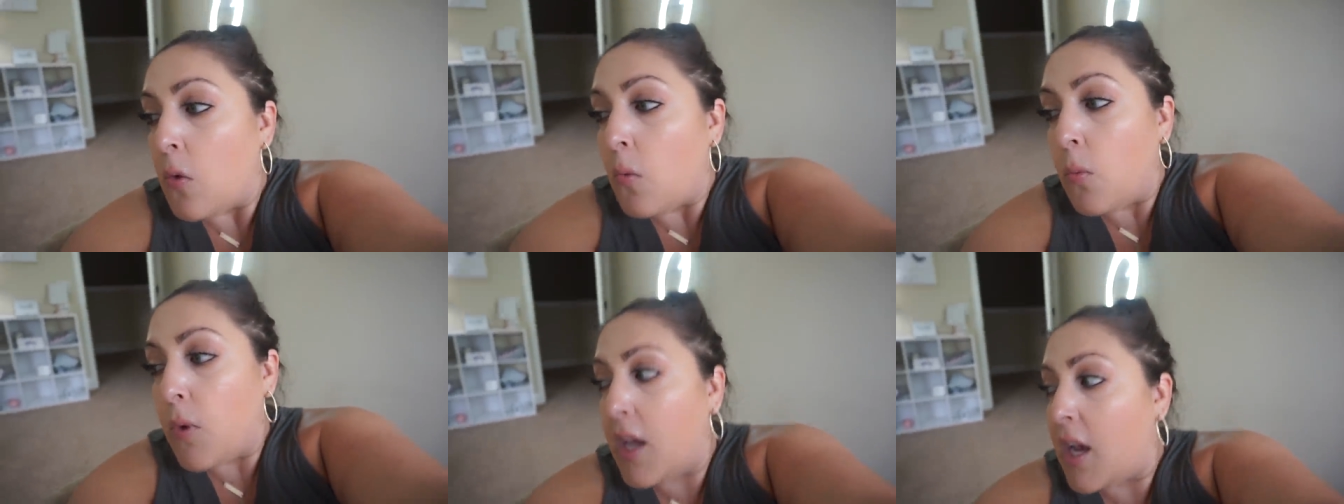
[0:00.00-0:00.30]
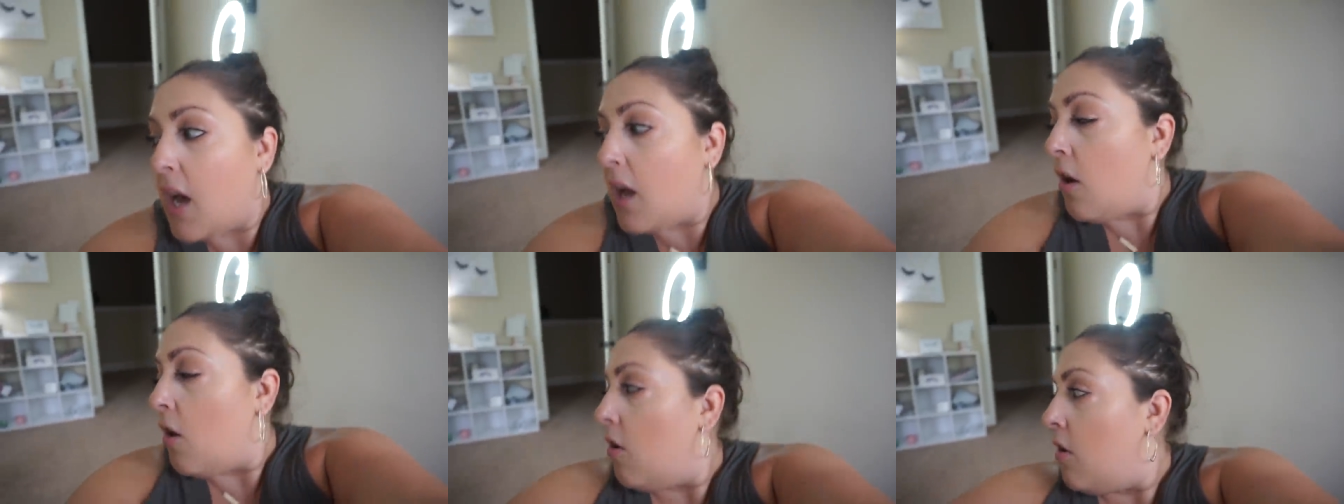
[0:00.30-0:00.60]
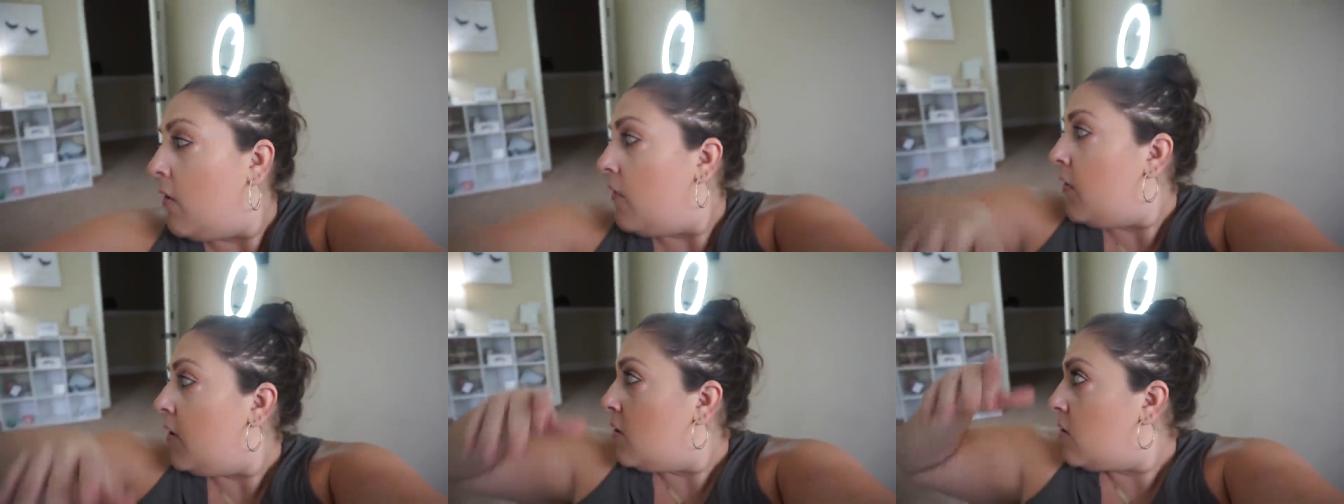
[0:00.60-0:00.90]
we got all
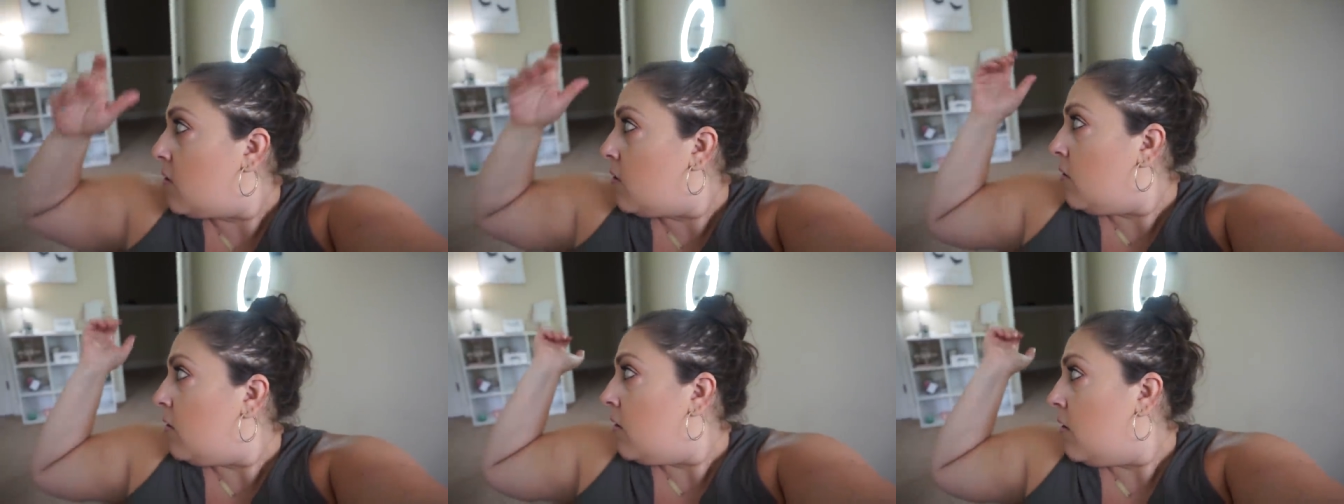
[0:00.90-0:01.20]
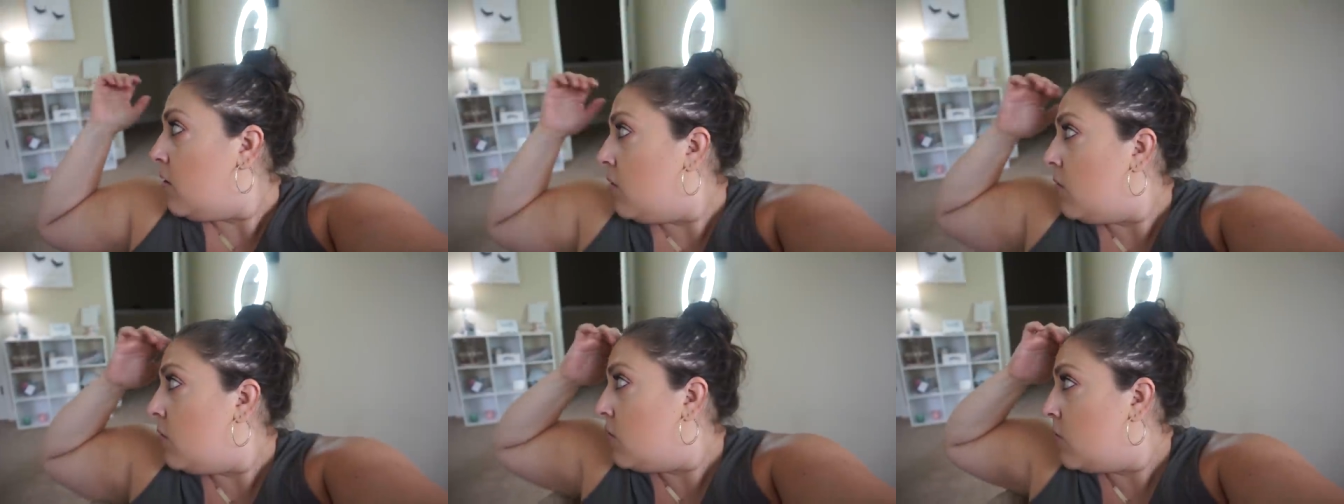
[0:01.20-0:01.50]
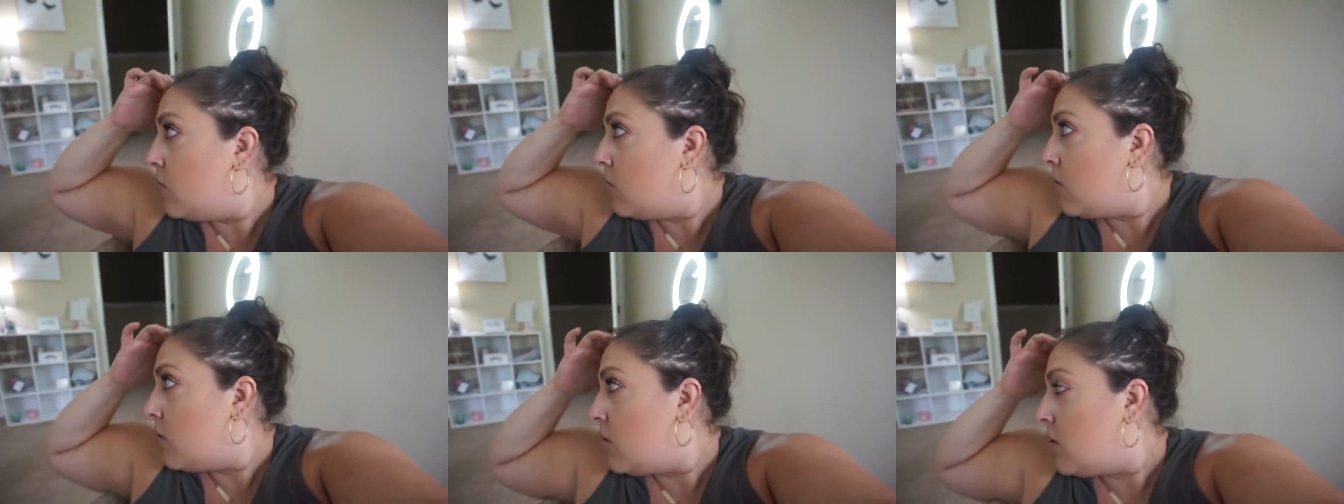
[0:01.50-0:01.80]
of those
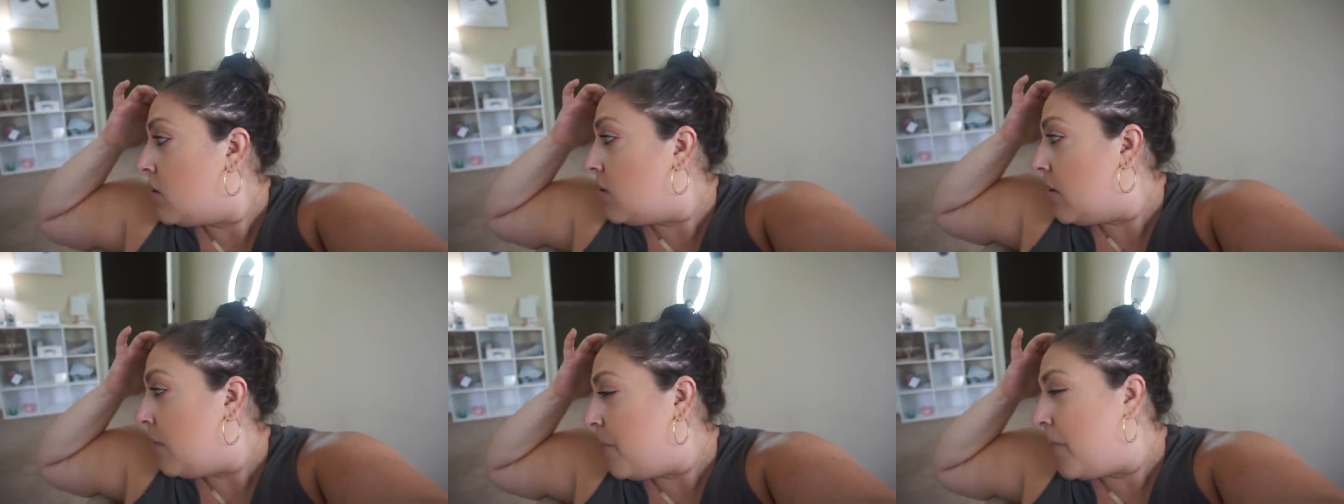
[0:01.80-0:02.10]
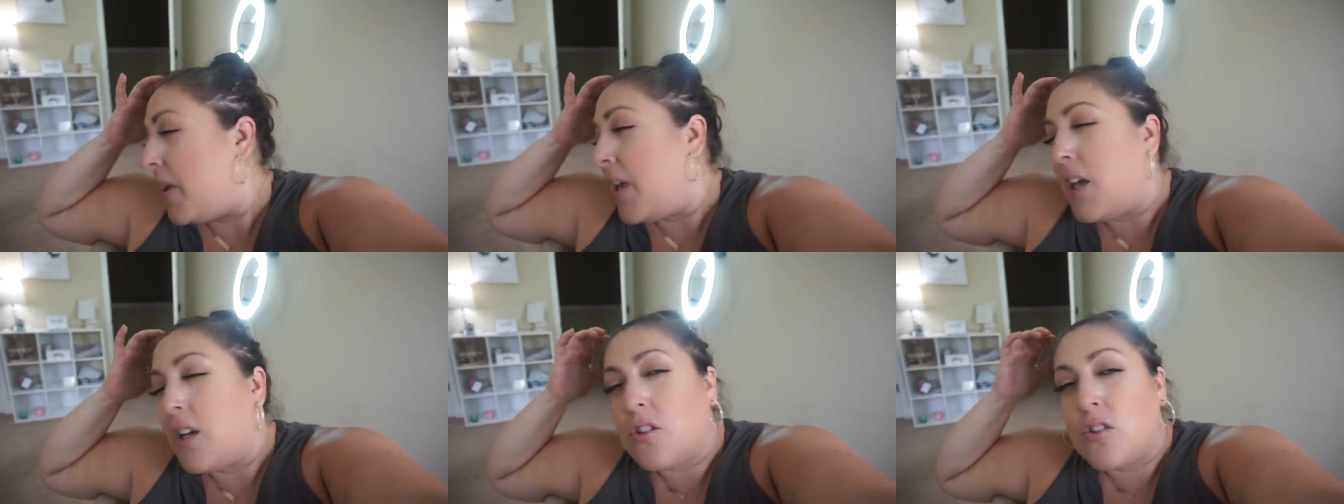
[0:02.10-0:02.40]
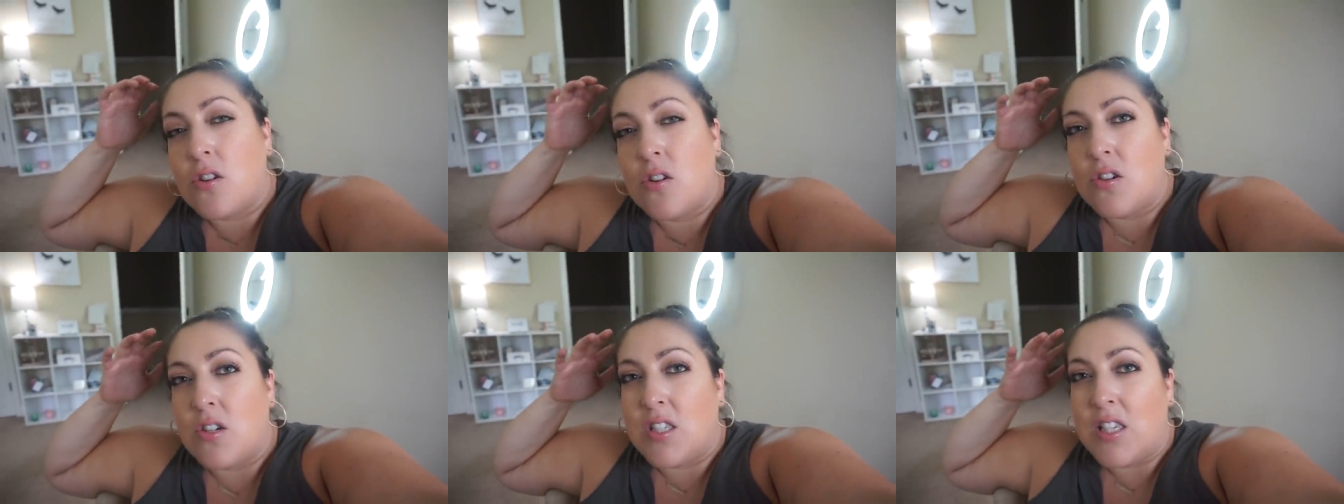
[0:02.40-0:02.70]
clothes, the
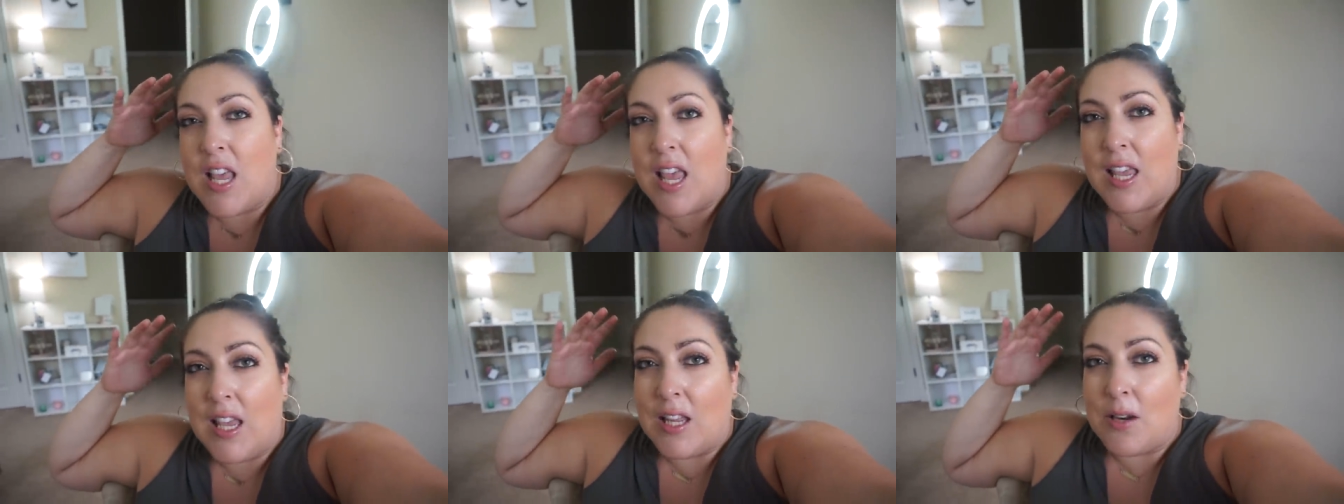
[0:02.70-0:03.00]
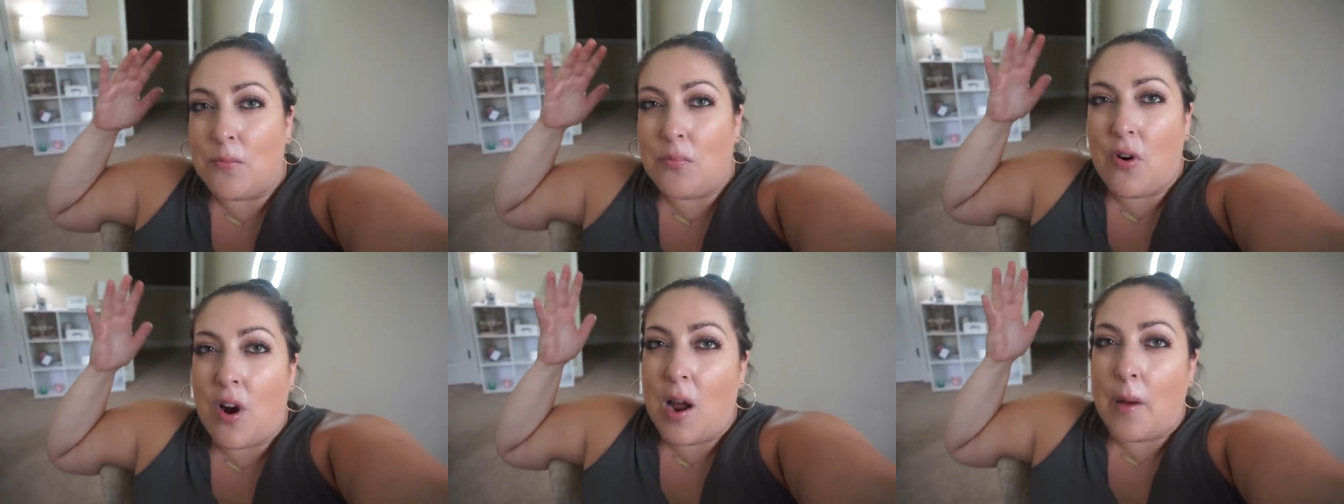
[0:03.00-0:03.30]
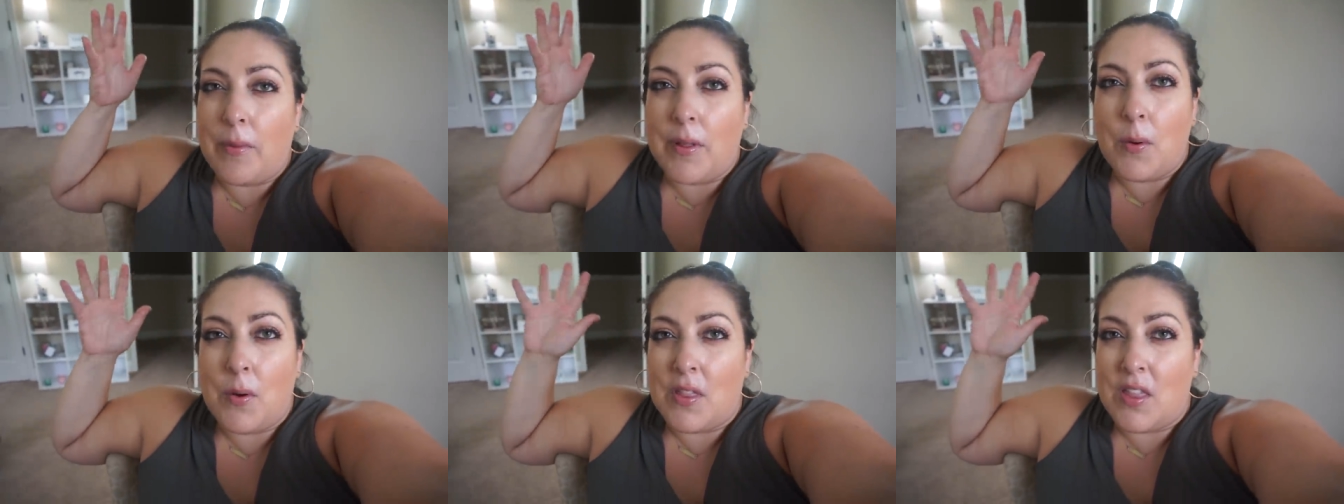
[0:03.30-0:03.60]
pictures taken
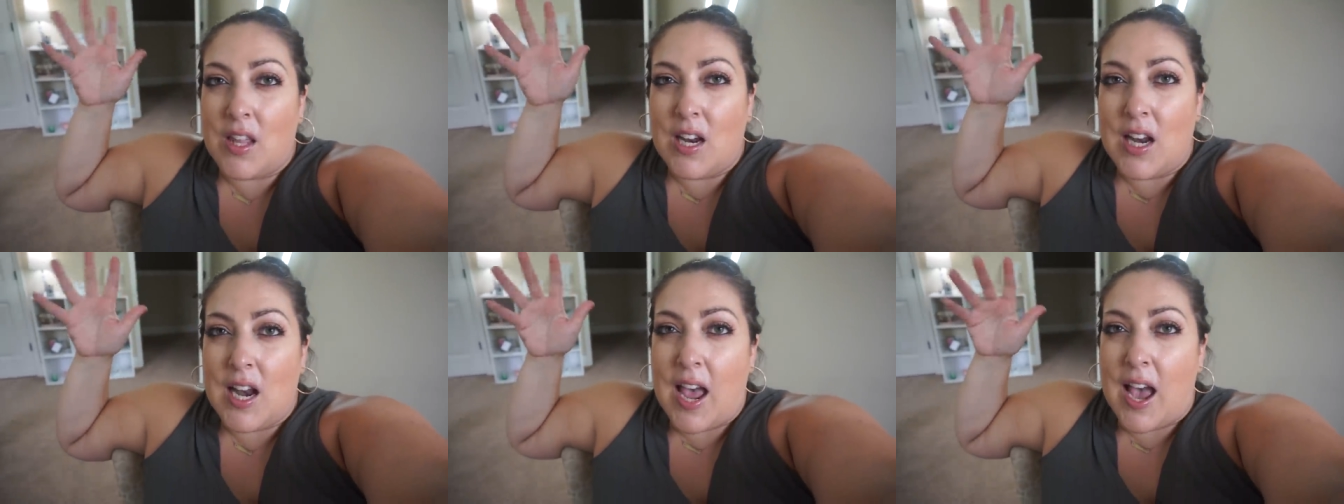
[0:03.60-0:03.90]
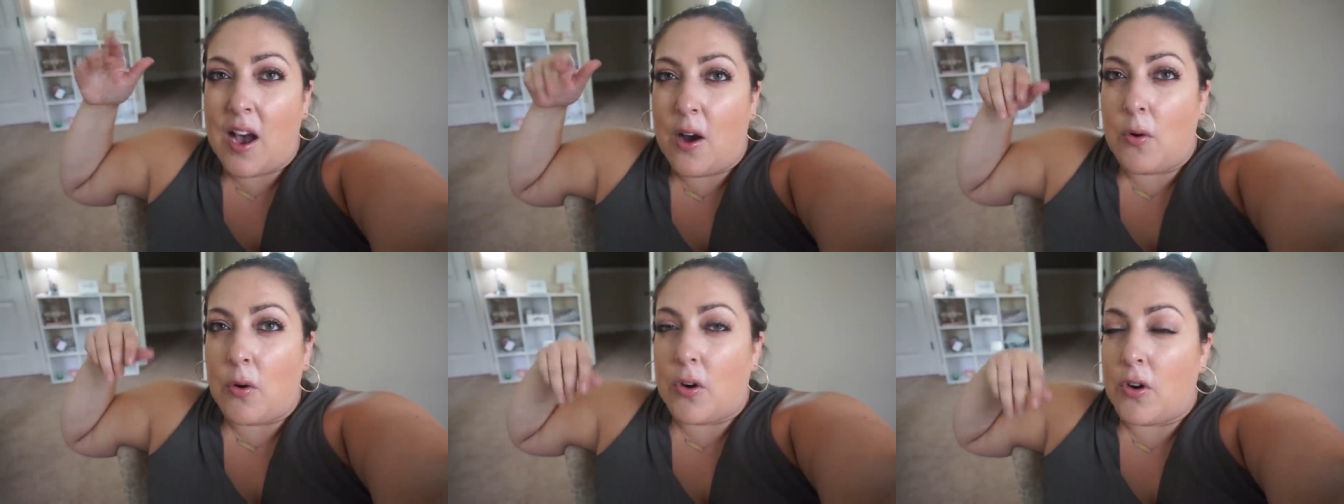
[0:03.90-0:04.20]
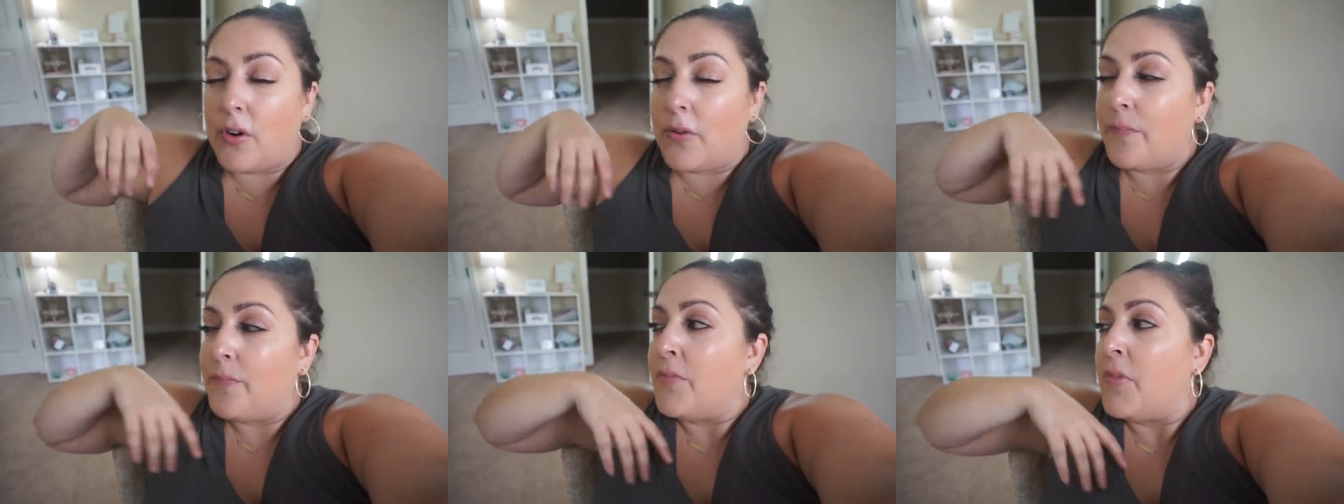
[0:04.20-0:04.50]
probably within an
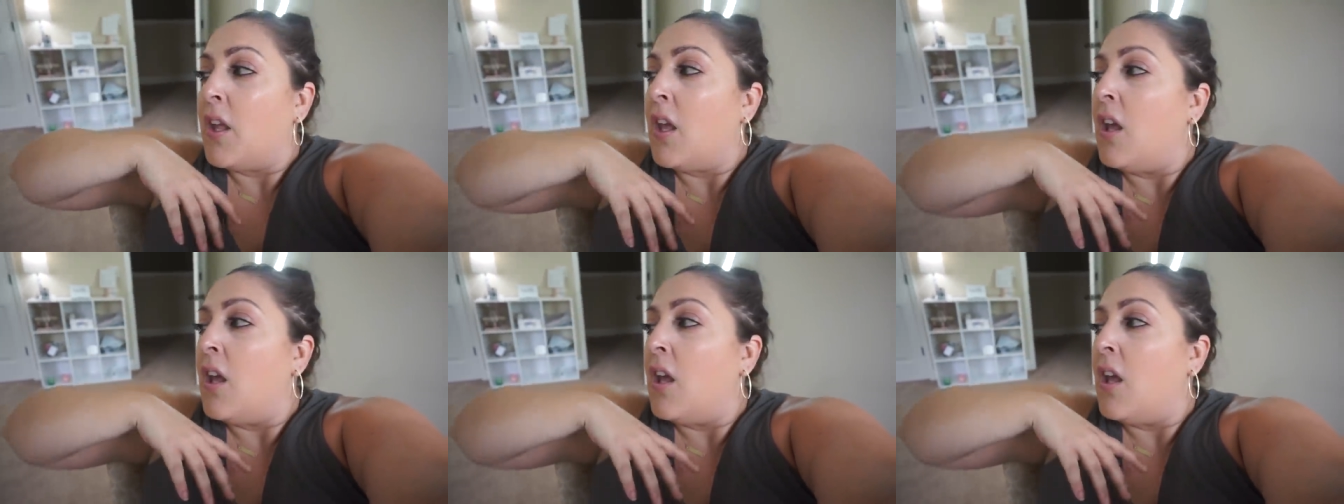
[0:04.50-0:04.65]
hour,